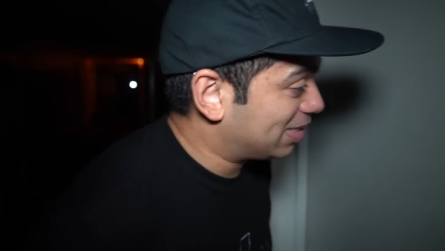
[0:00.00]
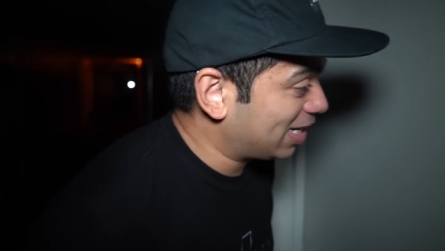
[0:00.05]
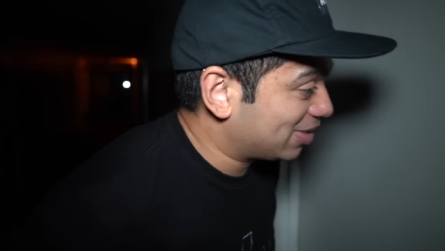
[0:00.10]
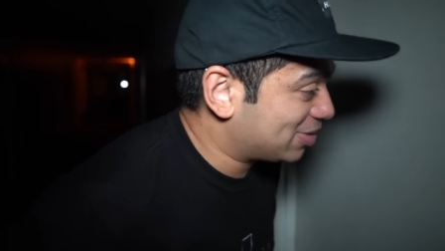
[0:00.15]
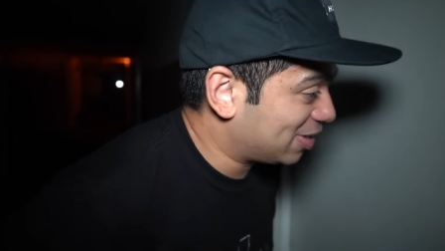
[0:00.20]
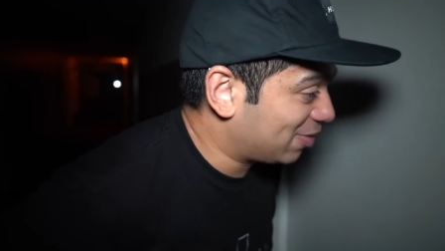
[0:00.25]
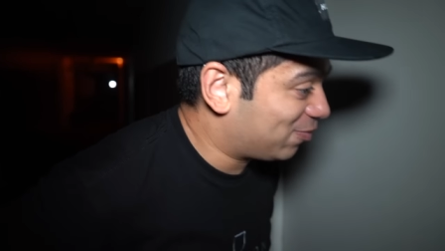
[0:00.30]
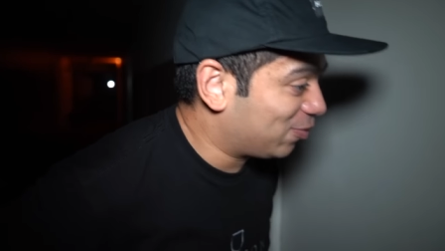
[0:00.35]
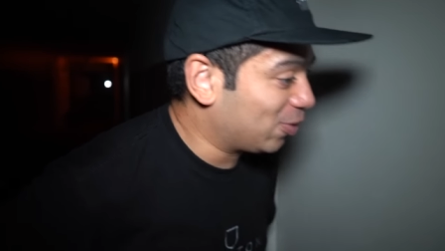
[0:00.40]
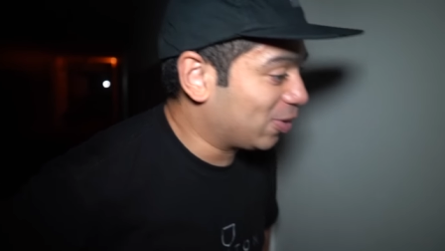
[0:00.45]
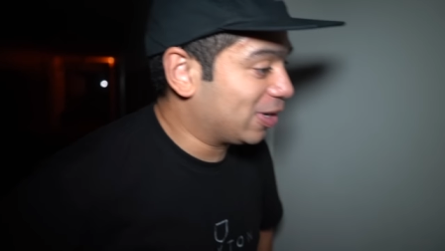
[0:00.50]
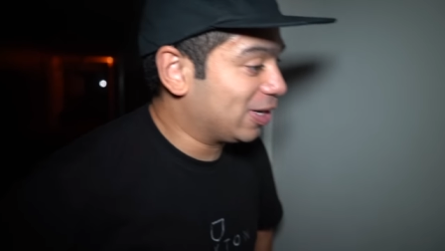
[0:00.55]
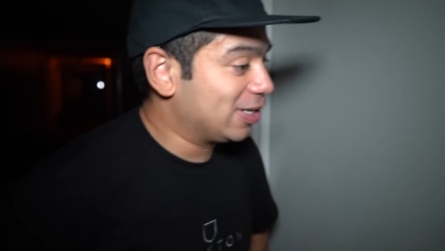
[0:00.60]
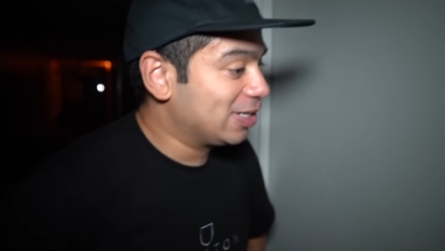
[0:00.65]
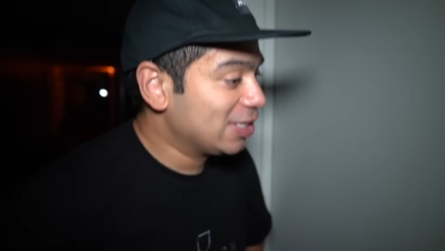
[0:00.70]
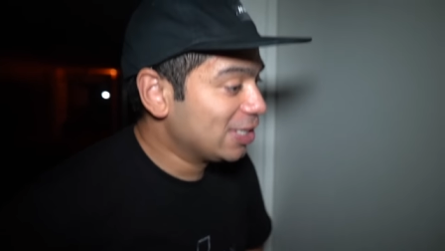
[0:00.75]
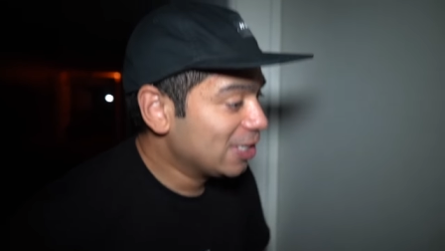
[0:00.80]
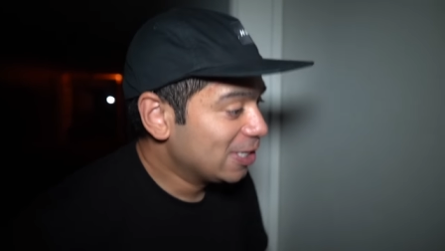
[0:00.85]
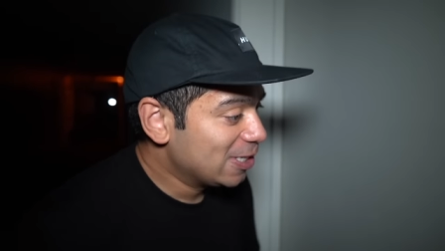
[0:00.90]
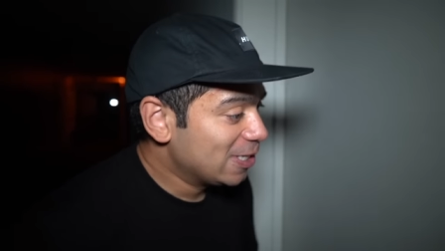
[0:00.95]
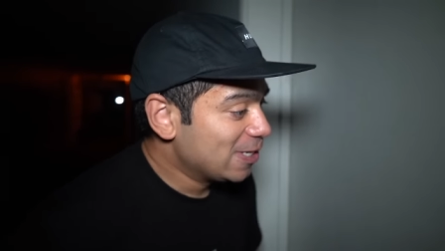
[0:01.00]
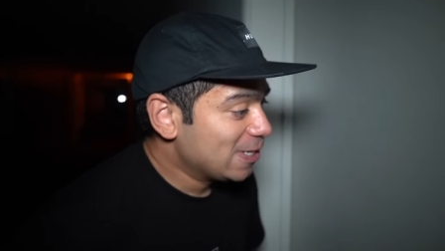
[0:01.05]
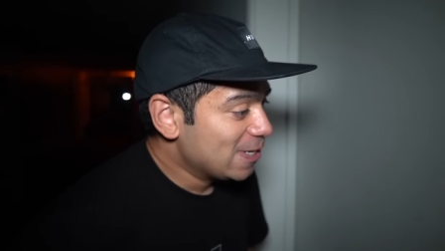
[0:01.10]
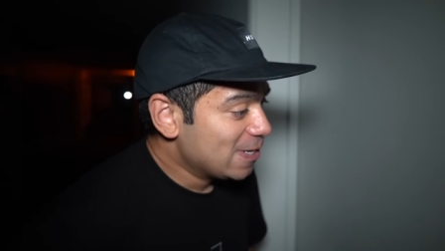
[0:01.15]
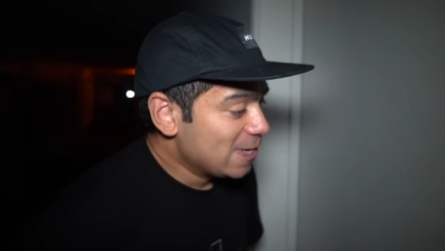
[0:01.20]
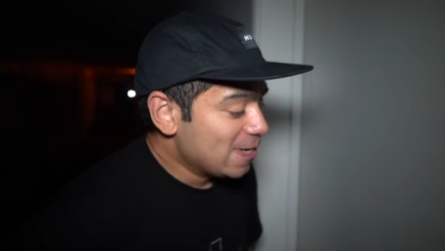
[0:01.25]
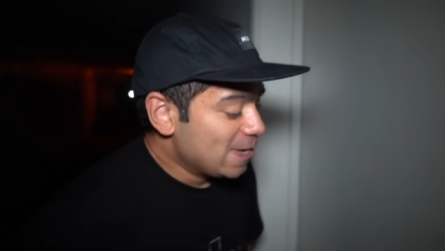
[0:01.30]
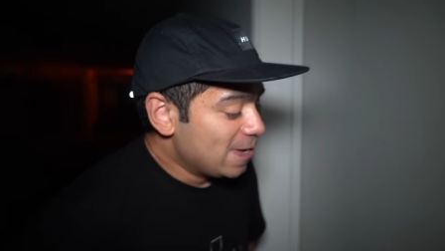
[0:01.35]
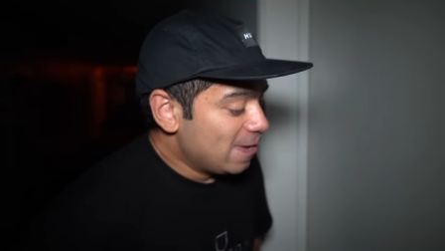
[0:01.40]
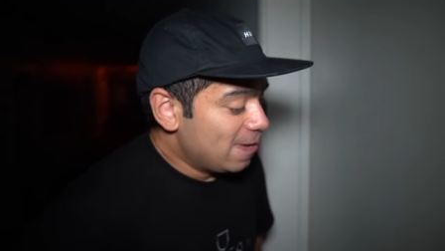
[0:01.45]
down to the floor.
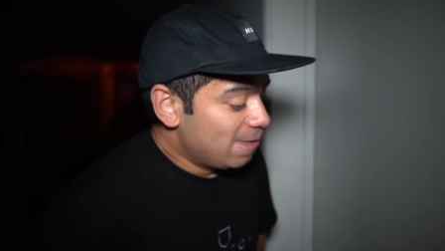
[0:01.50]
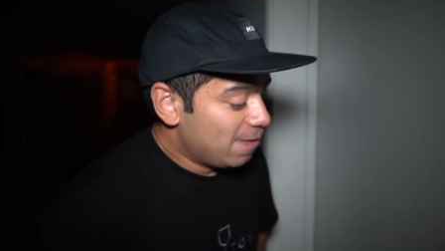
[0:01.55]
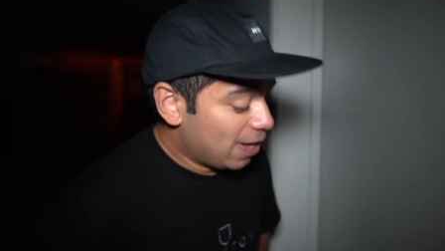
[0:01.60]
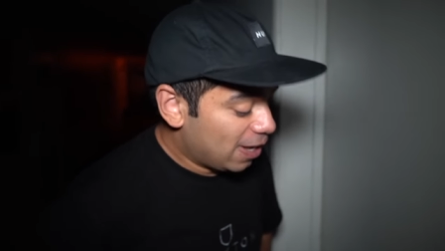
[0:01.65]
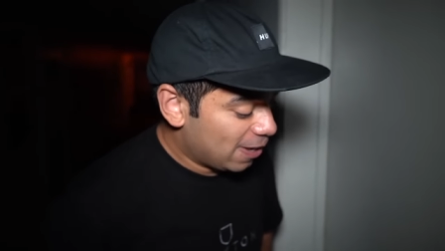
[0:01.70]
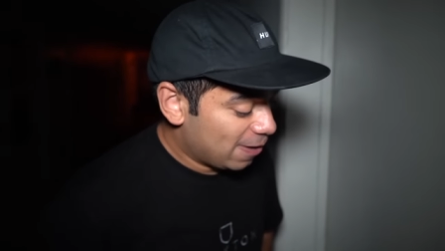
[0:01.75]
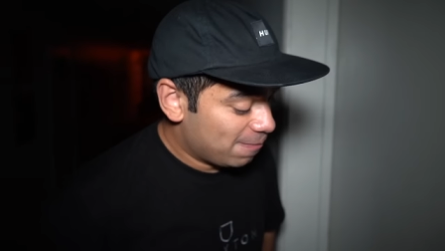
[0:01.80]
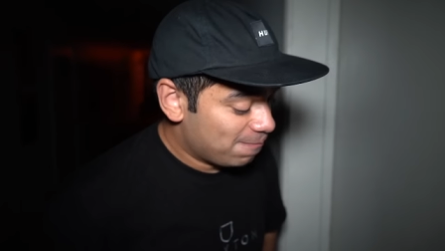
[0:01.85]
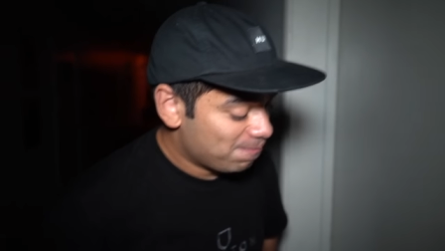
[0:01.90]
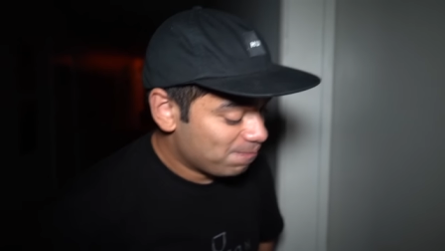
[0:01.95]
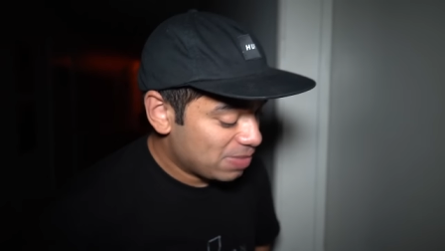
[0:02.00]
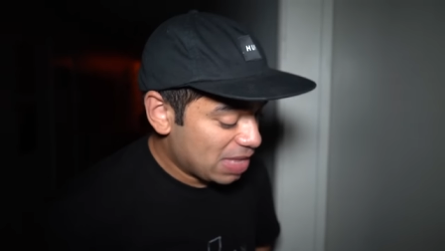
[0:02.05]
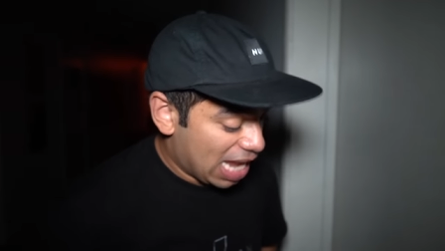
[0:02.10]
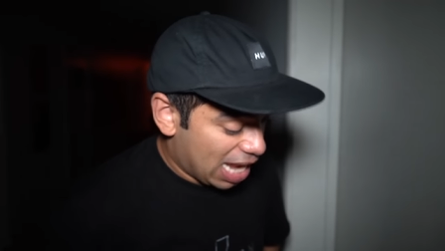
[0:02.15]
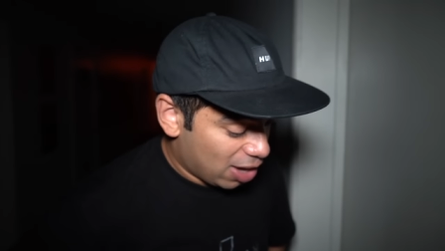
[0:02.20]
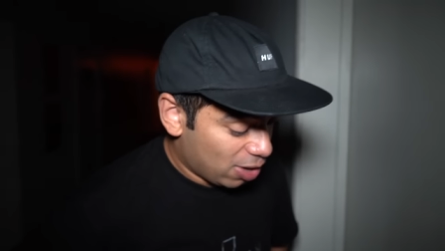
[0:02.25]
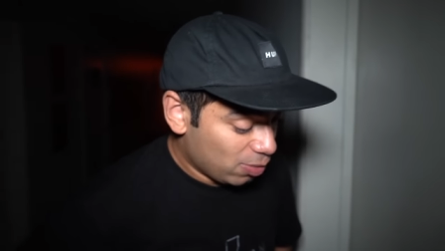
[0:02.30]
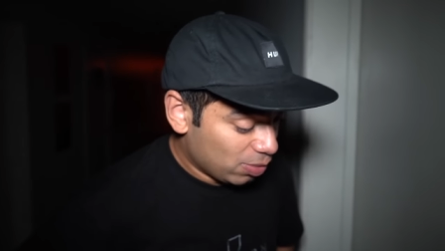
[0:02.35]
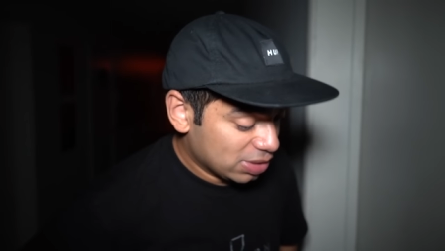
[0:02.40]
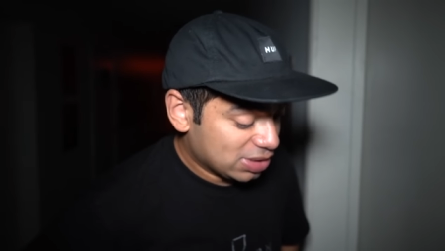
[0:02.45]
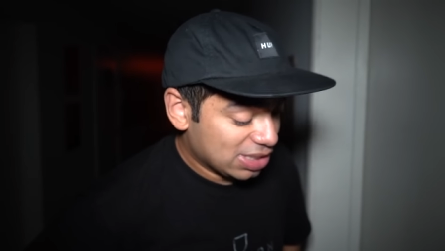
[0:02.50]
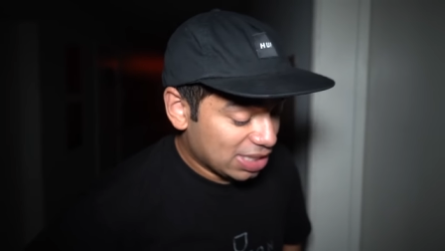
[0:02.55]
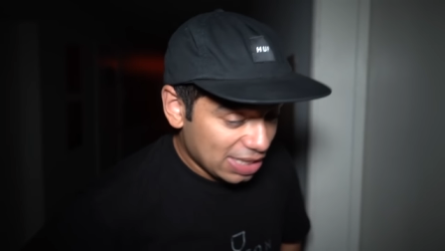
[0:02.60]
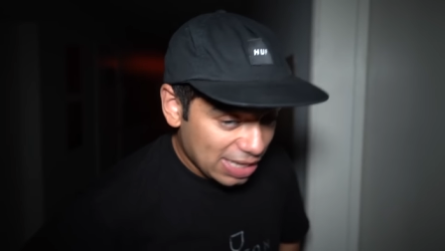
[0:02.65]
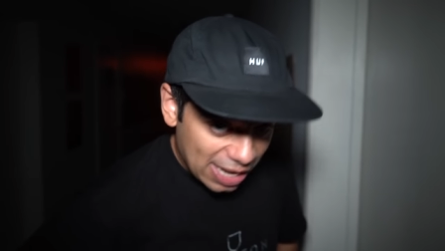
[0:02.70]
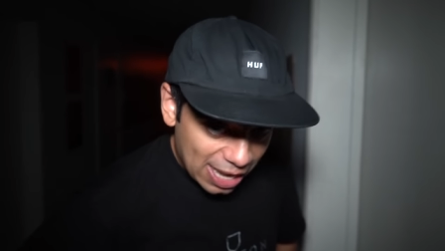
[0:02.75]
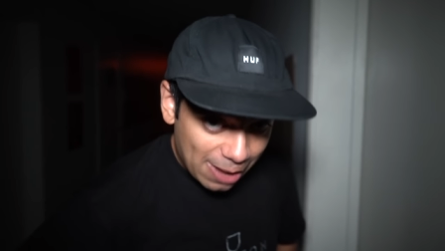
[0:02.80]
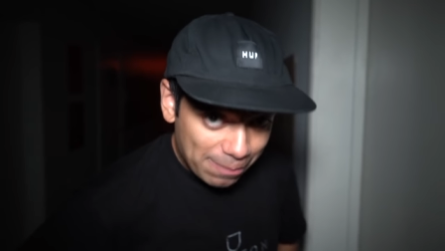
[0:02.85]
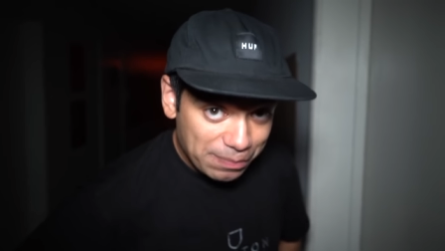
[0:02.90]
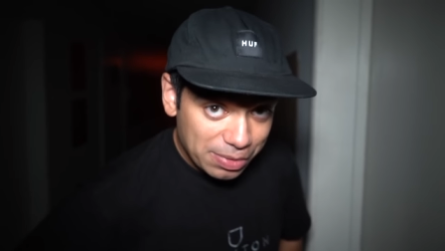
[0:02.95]
Now, what's gonna
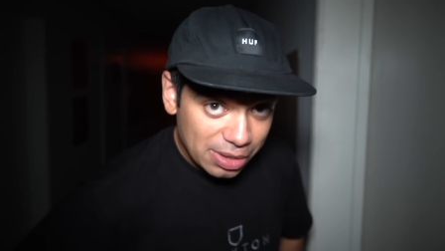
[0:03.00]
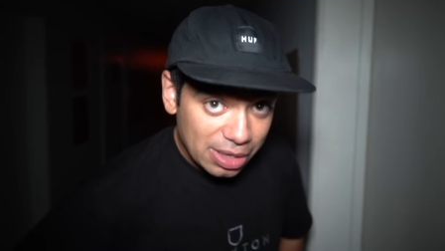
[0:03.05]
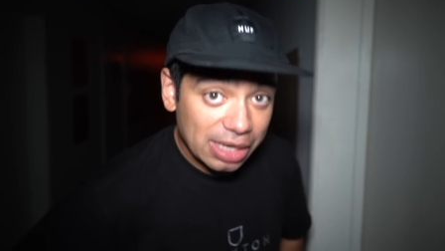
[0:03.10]
happen,